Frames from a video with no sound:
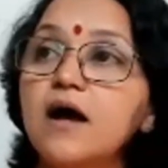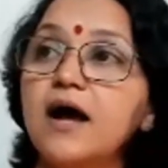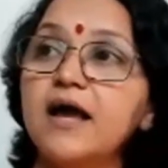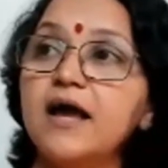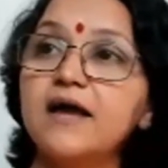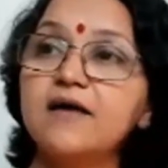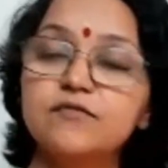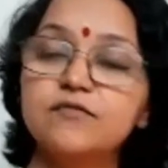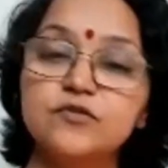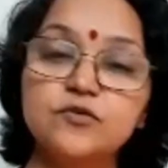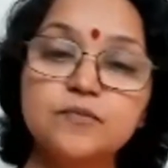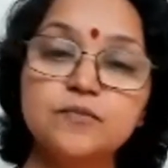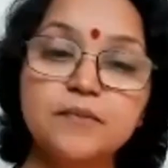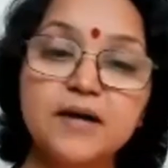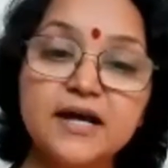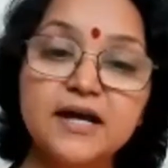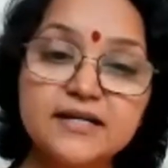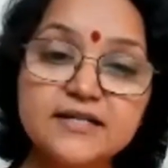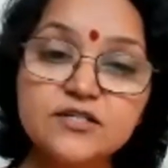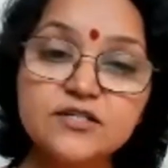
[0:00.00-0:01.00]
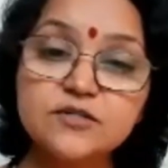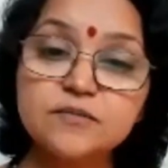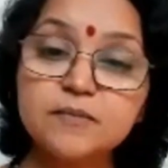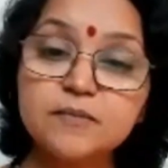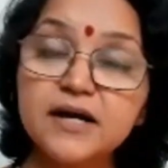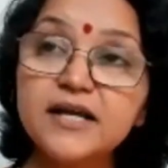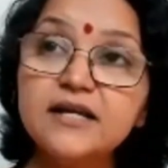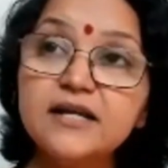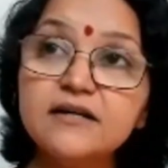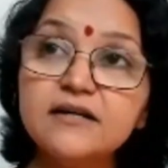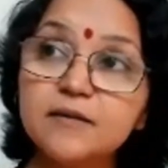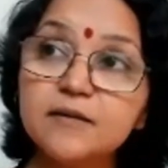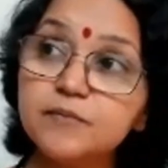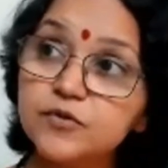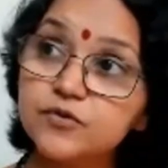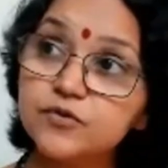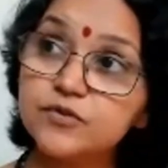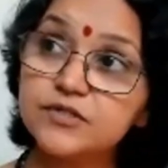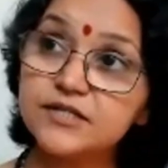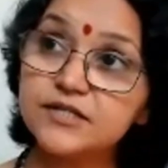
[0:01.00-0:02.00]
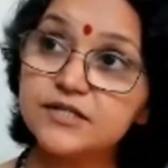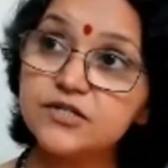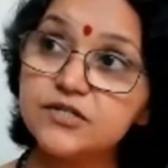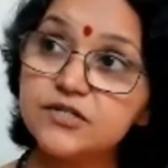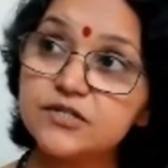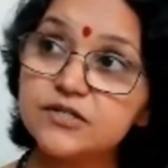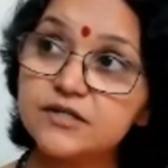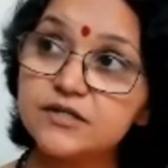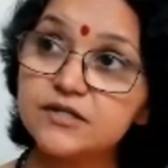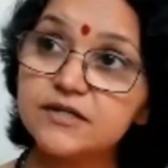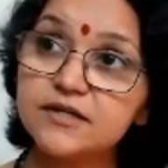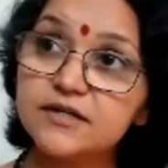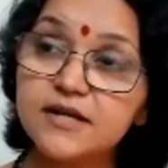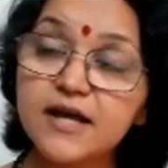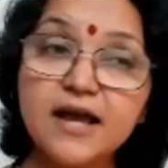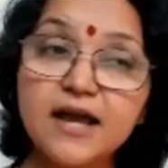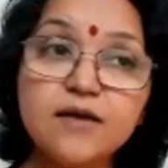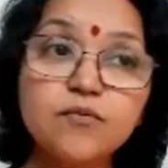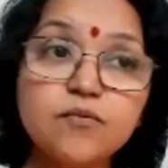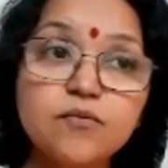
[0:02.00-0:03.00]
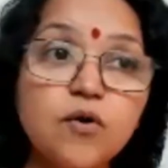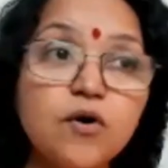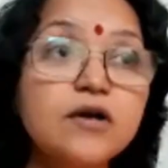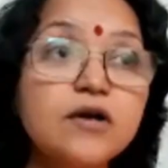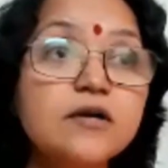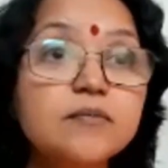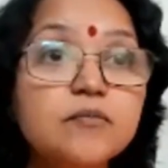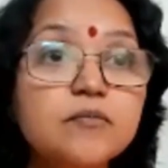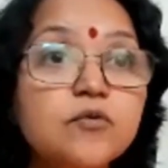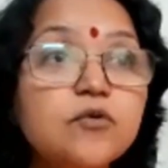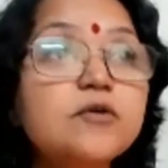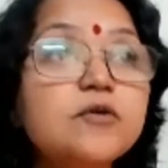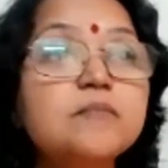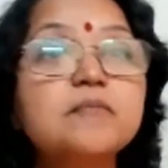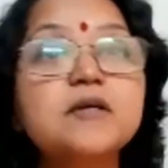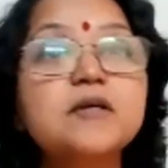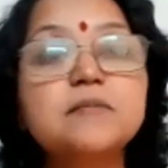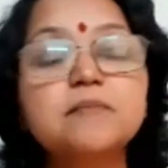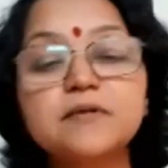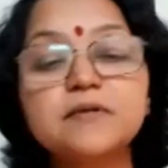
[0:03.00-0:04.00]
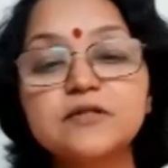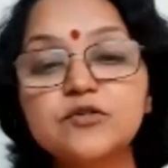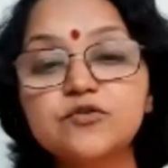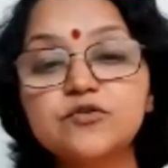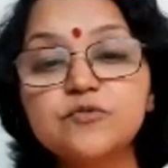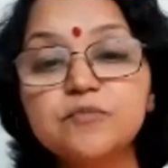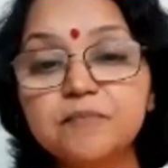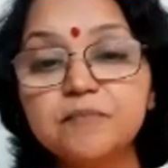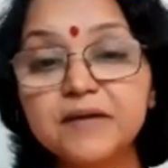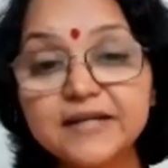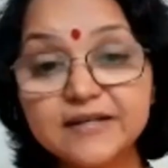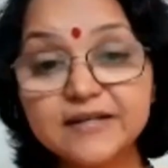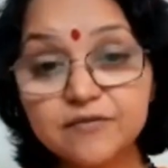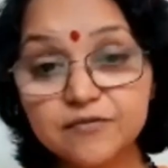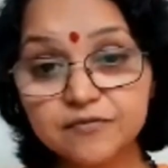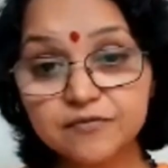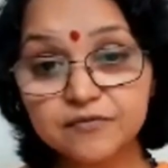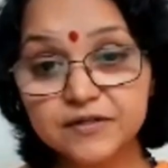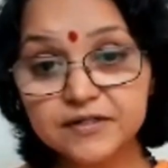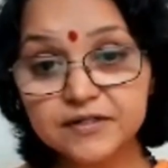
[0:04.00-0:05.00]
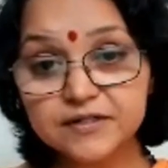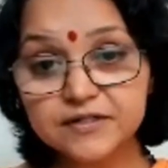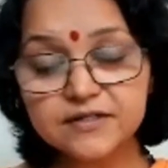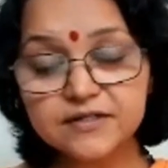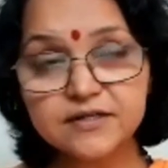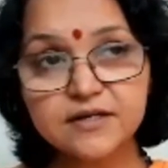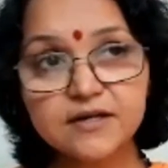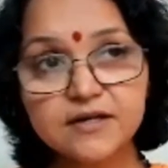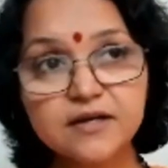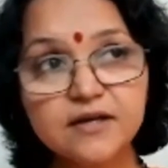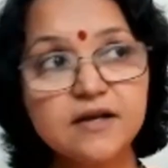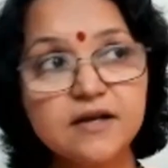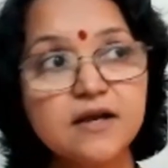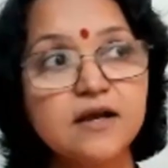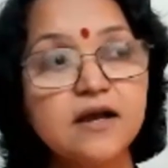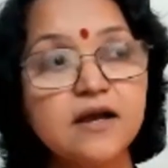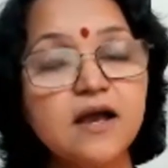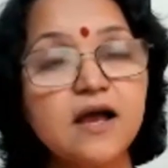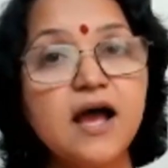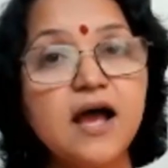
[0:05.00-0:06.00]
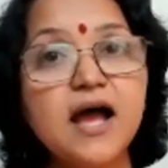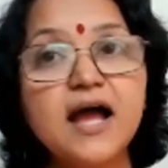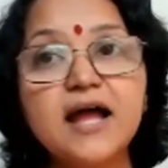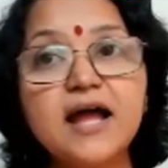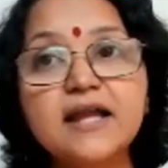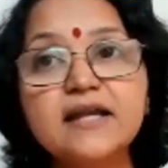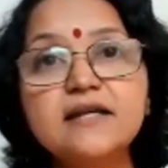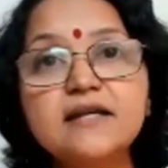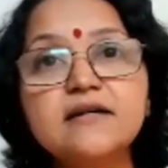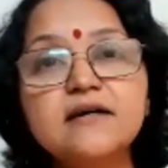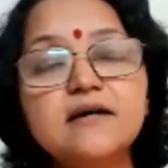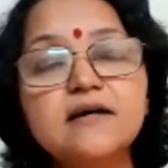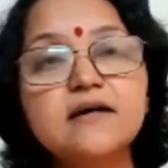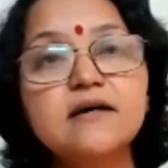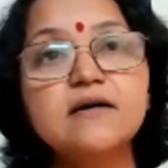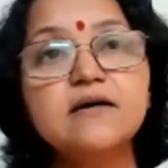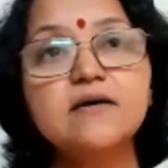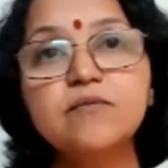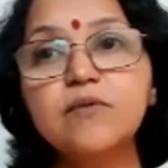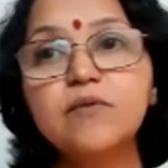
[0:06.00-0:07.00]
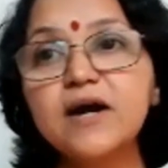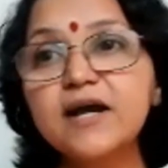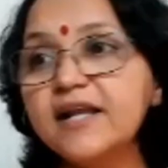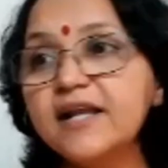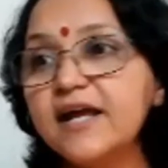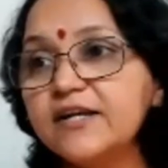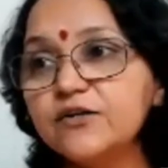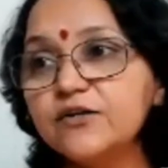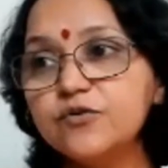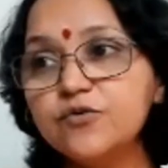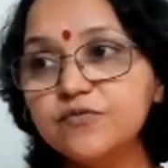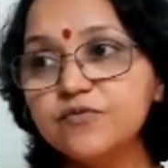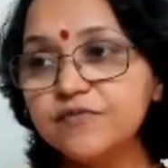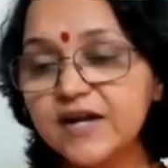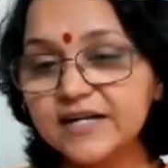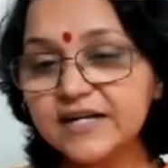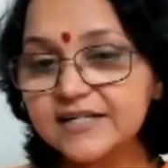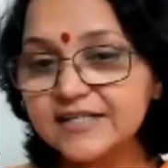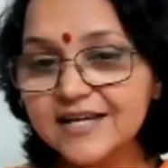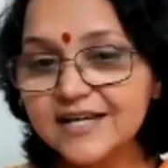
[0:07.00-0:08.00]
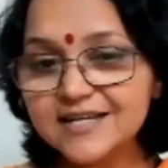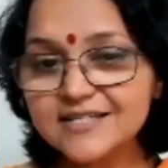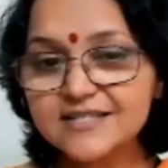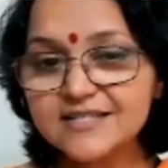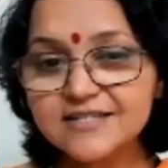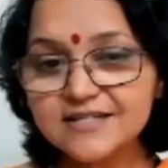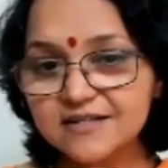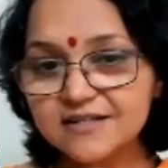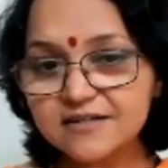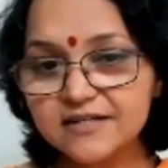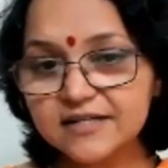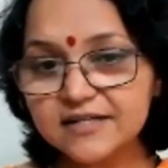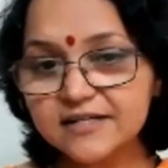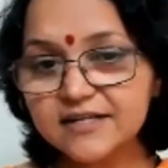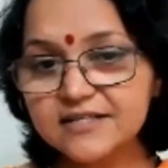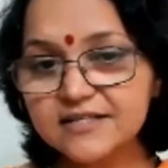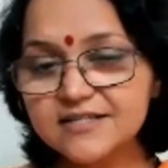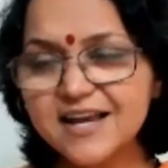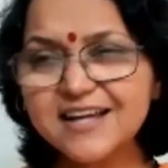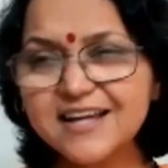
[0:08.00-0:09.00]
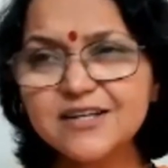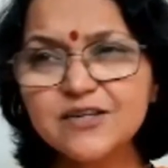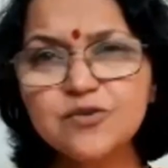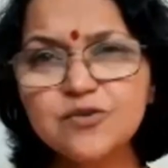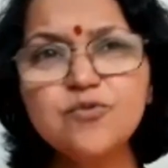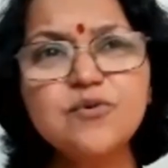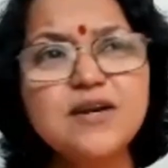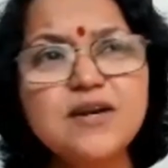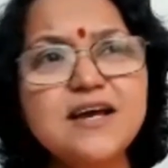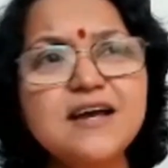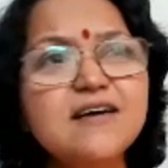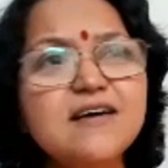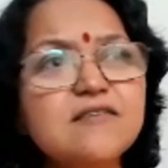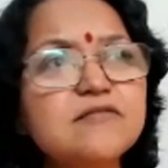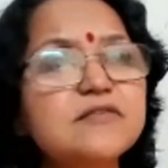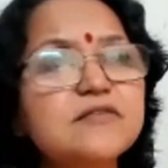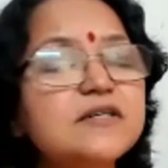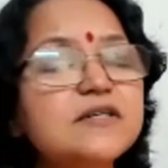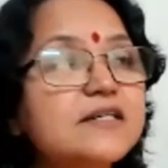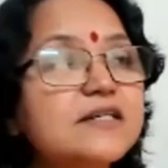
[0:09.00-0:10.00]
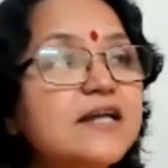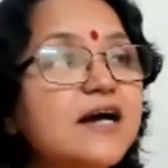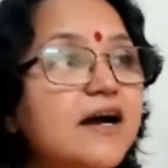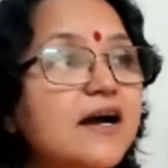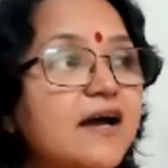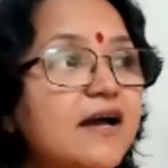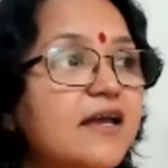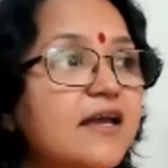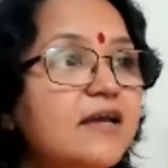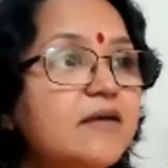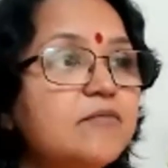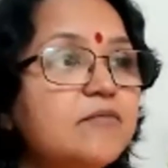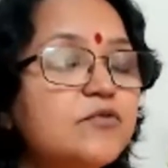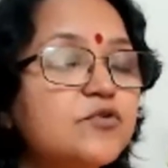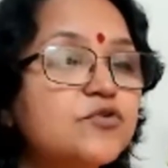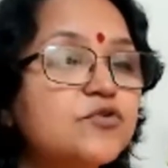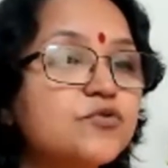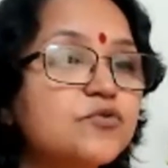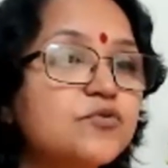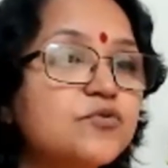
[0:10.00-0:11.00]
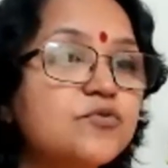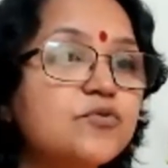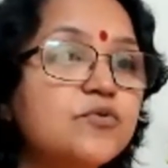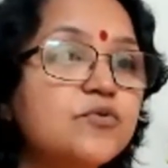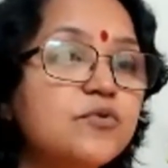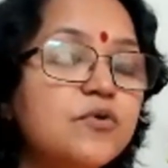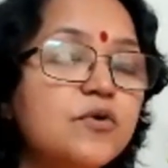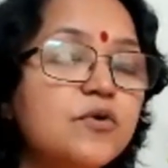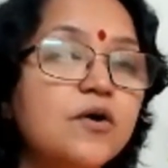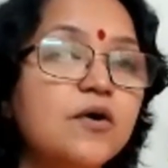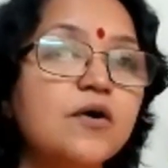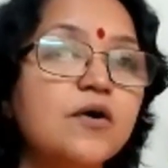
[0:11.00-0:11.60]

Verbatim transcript: I have to manage my reputation. I want more people to benefit. And uh, while I do fantastic readings, I don't have the time to